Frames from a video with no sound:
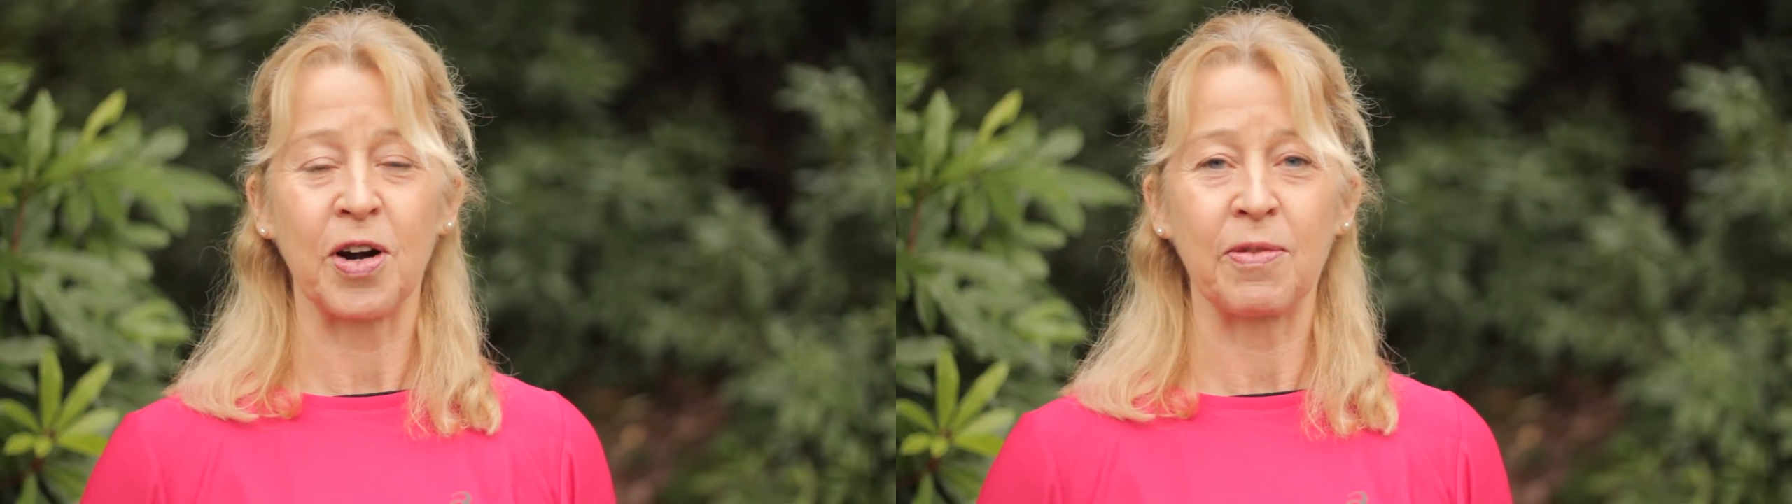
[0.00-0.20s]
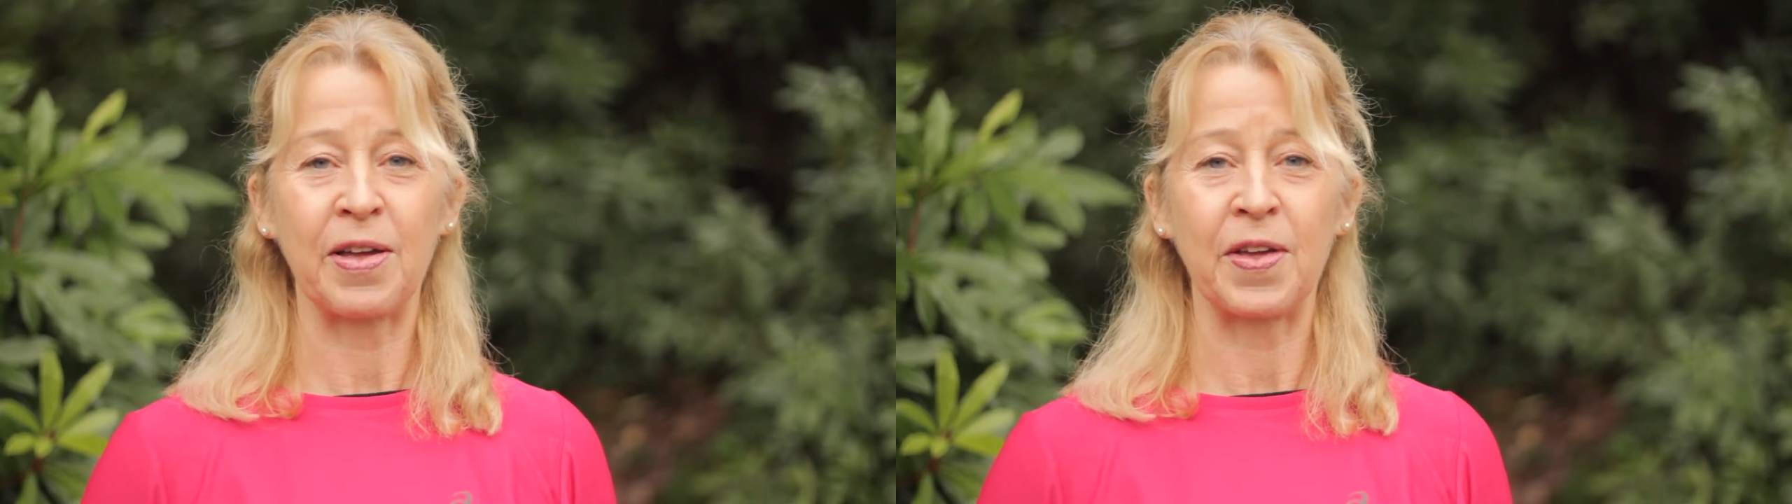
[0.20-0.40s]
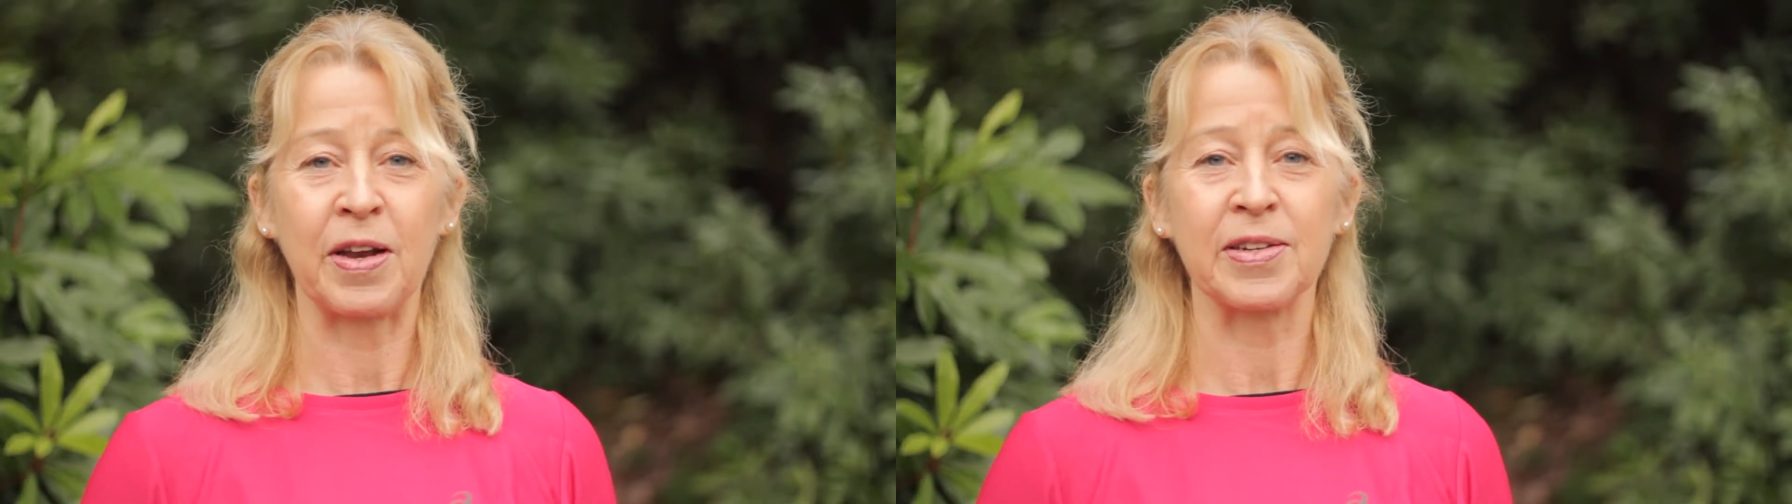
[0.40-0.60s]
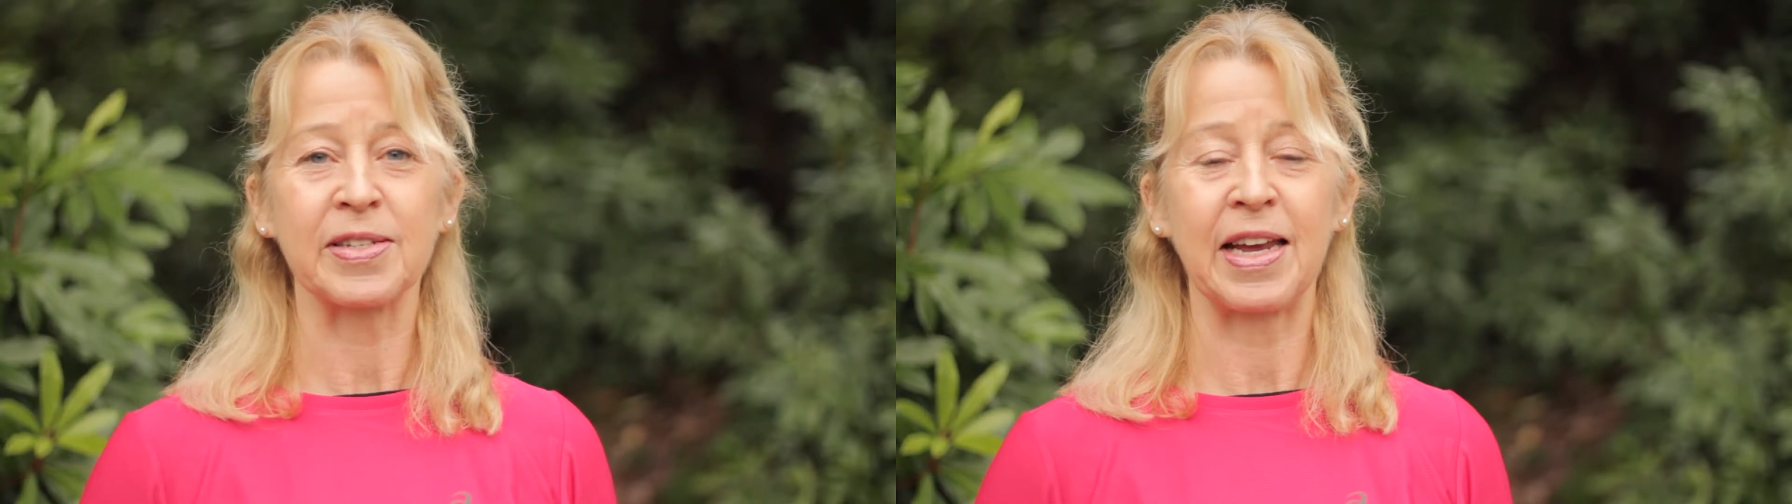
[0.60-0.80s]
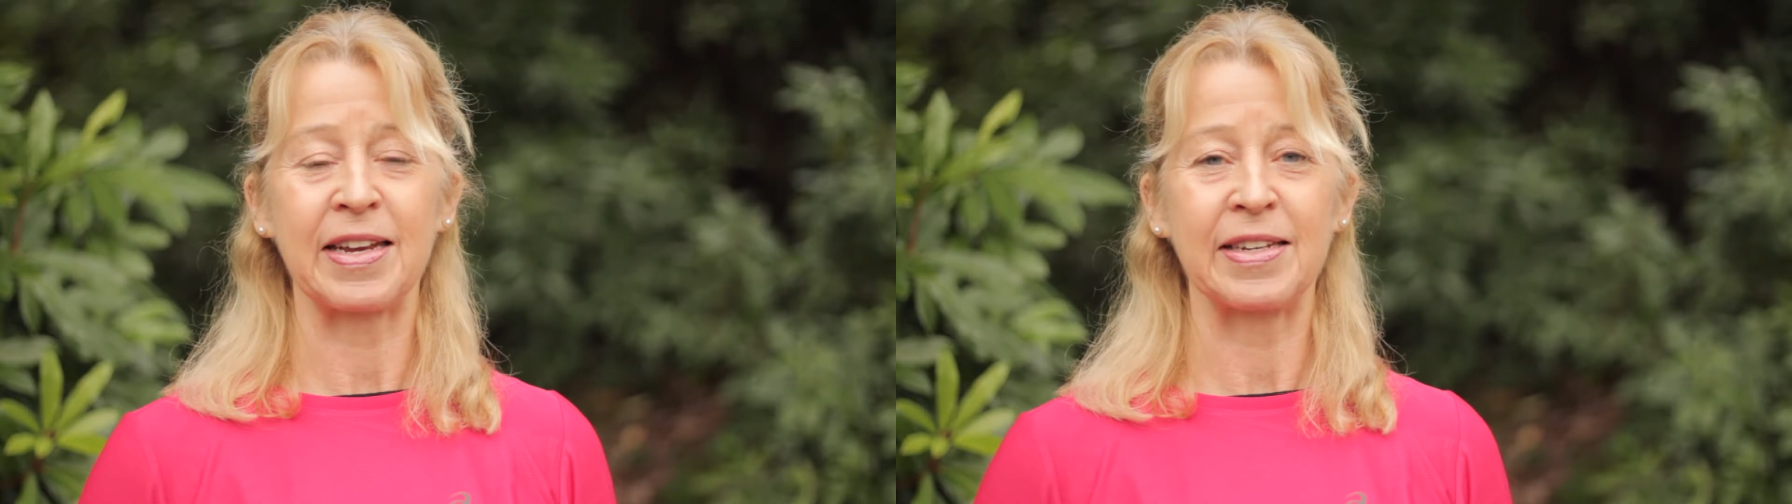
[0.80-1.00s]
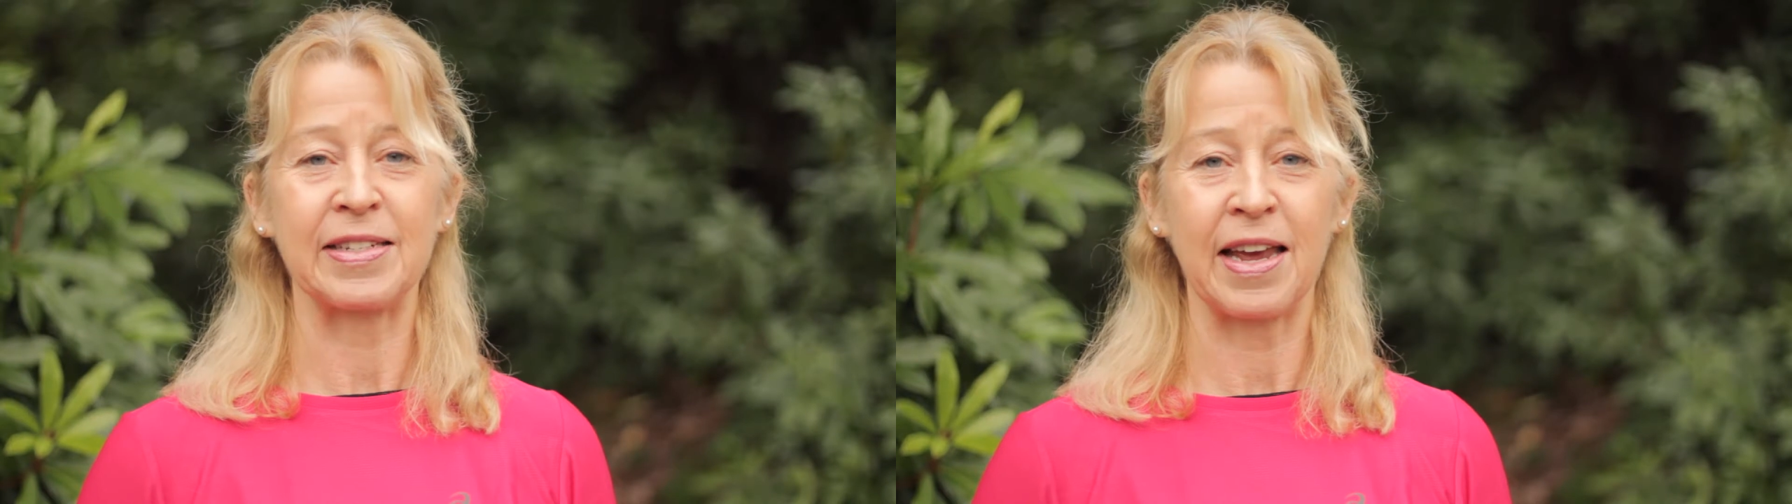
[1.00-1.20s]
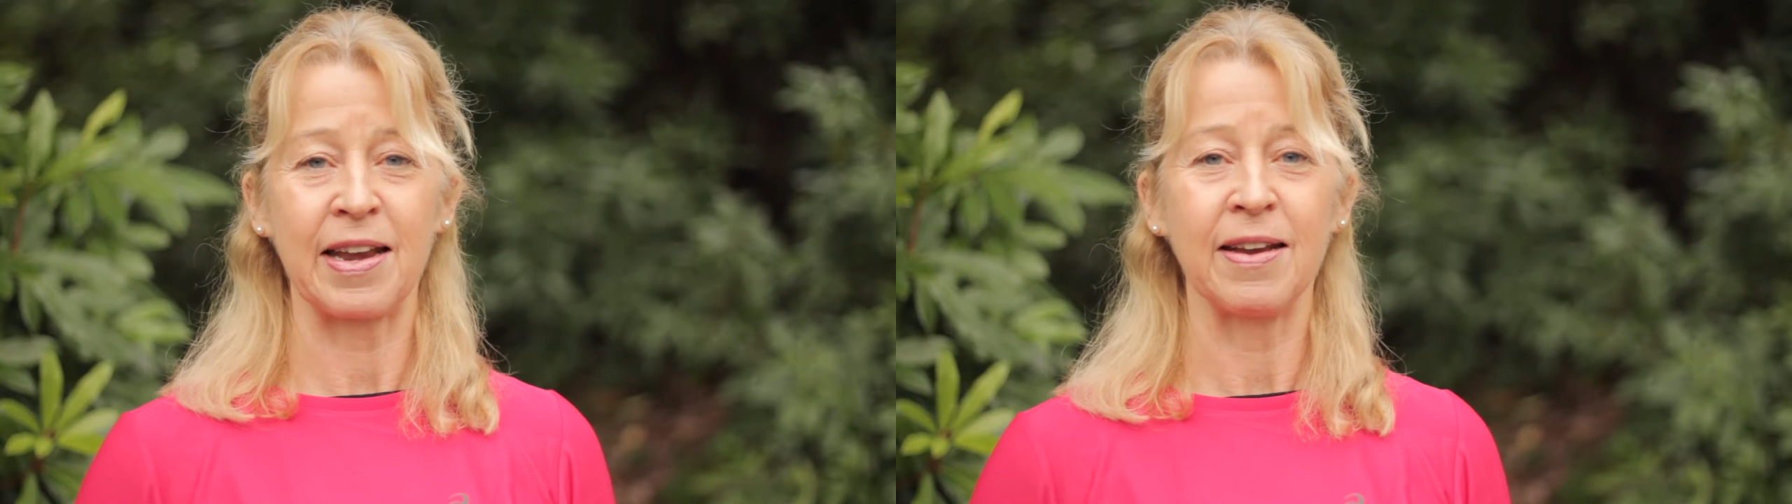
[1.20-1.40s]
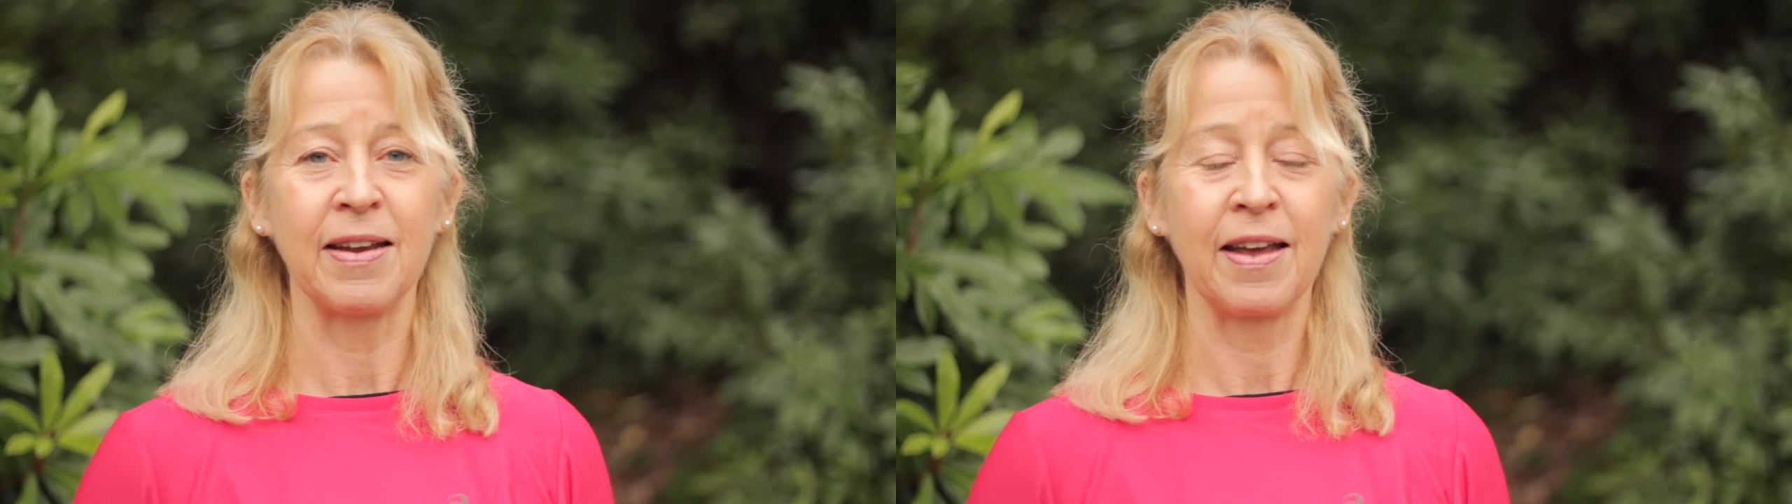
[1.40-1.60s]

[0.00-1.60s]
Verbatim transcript: I ran the last 10 in 10.